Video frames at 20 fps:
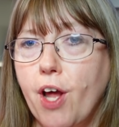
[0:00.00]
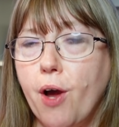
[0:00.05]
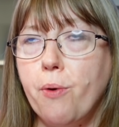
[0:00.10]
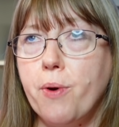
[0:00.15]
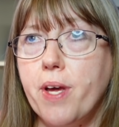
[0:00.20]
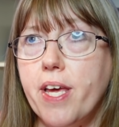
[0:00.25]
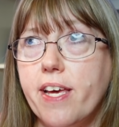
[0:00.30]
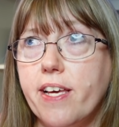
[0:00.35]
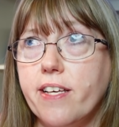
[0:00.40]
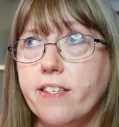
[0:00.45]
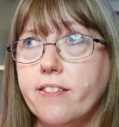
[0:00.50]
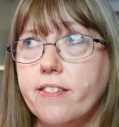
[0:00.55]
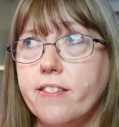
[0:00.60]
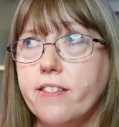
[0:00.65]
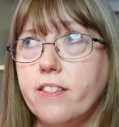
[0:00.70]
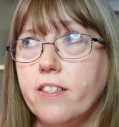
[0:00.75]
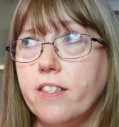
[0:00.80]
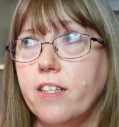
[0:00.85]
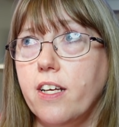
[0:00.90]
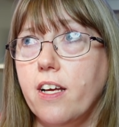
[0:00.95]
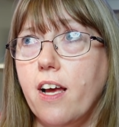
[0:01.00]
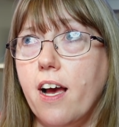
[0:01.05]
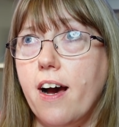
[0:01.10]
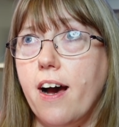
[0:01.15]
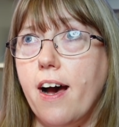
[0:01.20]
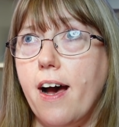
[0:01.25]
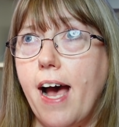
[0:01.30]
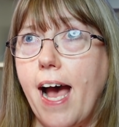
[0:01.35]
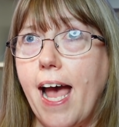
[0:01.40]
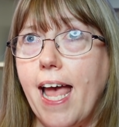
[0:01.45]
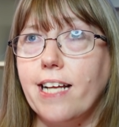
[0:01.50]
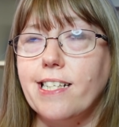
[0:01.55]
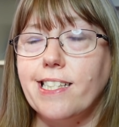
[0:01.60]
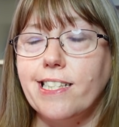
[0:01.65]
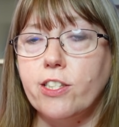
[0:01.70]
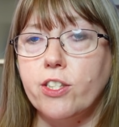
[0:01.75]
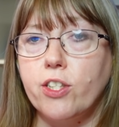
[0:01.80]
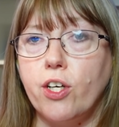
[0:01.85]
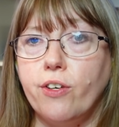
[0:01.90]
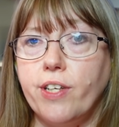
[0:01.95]
noticed, I
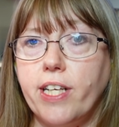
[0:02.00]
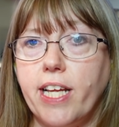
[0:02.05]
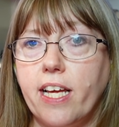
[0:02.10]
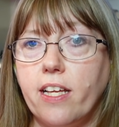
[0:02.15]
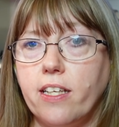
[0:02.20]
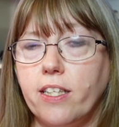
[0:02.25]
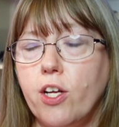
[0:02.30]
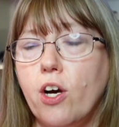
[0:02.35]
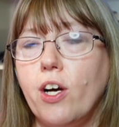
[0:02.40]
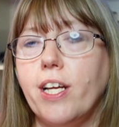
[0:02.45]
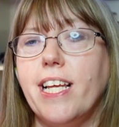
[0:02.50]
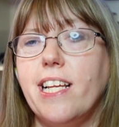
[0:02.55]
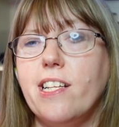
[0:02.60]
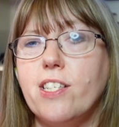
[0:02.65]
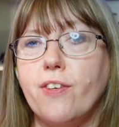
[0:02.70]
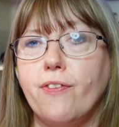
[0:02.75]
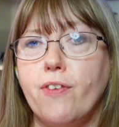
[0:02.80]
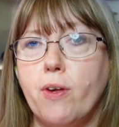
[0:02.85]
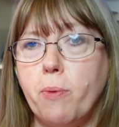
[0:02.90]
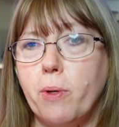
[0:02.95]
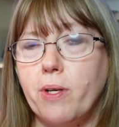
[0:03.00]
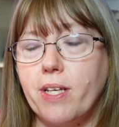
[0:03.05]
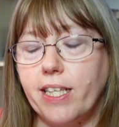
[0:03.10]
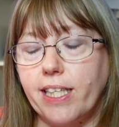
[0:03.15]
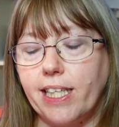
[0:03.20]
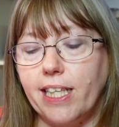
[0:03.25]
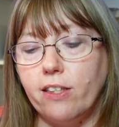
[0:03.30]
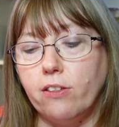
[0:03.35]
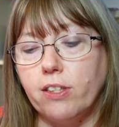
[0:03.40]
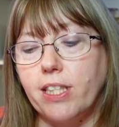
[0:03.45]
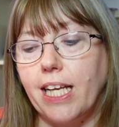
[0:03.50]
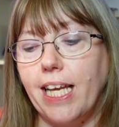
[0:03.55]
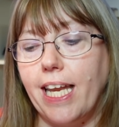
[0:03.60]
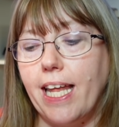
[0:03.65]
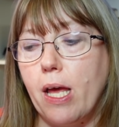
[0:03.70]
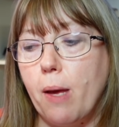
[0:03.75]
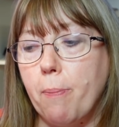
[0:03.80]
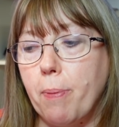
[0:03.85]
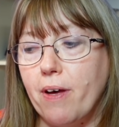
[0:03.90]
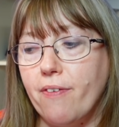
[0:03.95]
actually saw, not an interview, but it was like a little
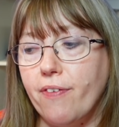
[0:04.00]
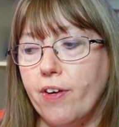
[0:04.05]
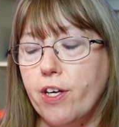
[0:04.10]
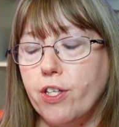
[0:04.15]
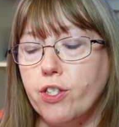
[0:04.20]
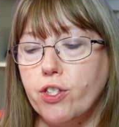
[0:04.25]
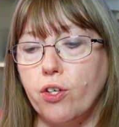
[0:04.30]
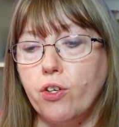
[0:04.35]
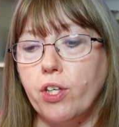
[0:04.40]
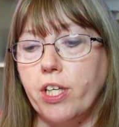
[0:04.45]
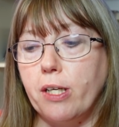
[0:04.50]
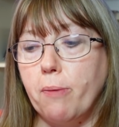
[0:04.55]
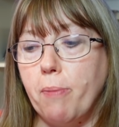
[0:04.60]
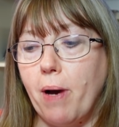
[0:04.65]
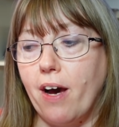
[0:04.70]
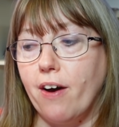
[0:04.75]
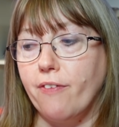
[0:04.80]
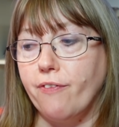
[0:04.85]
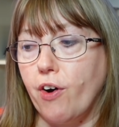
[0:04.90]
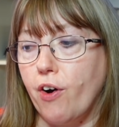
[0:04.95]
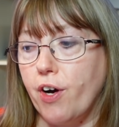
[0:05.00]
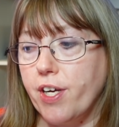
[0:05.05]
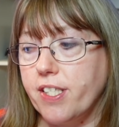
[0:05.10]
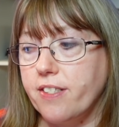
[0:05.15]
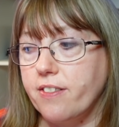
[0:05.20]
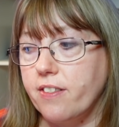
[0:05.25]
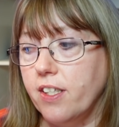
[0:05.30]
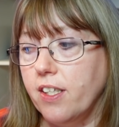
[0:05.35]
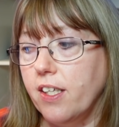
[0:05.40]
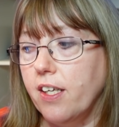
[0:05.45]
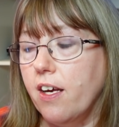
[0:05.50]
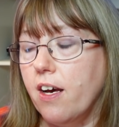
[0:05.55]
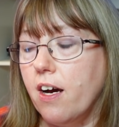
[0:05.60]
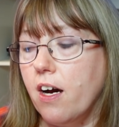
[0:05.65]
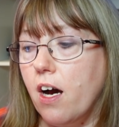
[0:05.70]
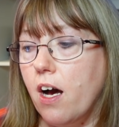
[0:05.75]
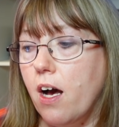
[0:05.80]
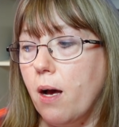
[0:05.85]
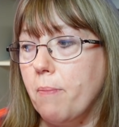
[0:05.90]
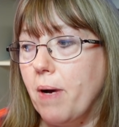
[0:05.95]
clip of her talking about her voice
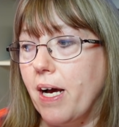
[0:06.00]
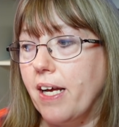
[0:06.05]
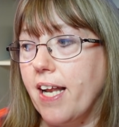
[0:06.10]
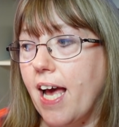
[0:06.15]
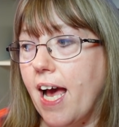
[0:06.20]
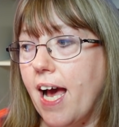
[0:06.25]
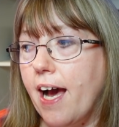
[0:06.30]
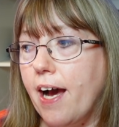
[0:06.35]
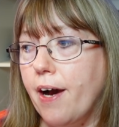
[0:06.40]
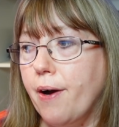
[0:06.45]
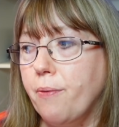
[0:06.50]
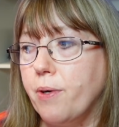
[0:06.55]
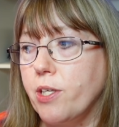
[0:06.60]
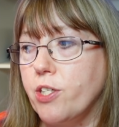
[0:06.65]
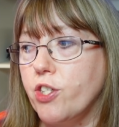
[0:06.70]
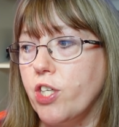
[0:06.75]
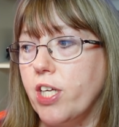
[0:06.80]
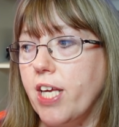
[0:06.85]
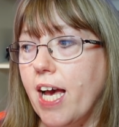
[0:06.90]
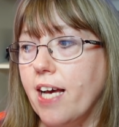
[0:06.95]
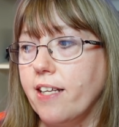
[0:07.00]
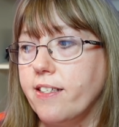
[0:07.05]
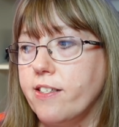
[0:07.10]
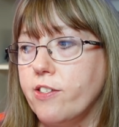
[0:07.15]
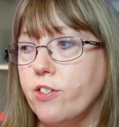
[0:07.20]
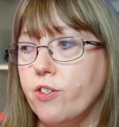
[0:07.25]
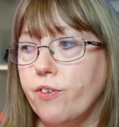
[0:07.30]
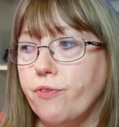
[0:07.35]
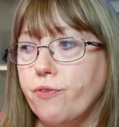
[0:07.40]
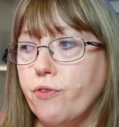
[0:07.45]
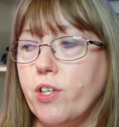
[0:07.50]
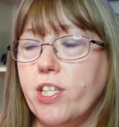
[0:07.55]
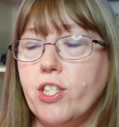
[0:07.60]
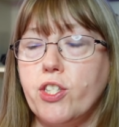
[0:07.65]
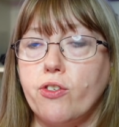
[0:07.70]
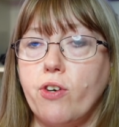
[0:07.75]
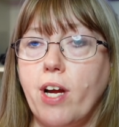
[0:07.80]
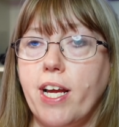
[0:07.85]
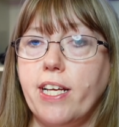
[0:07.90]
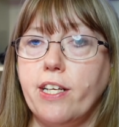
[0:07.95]
and how she had to sort of
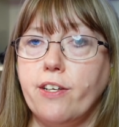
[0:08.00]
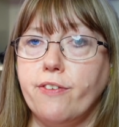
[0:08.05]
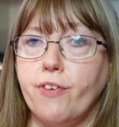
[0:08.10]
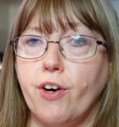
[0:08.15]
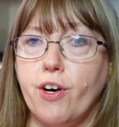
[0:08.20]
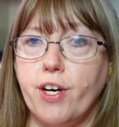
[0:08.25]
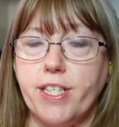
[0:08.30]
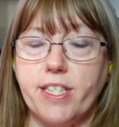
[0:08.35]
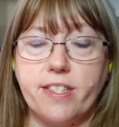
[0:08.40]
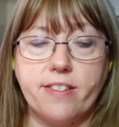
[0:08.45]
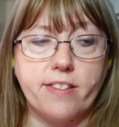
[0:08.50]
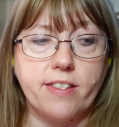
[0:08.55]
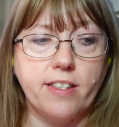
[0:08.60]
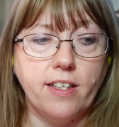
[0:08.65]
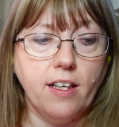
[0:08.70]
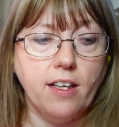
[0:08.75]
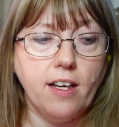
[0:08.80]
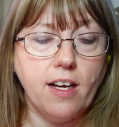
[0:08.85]
retrain her voice.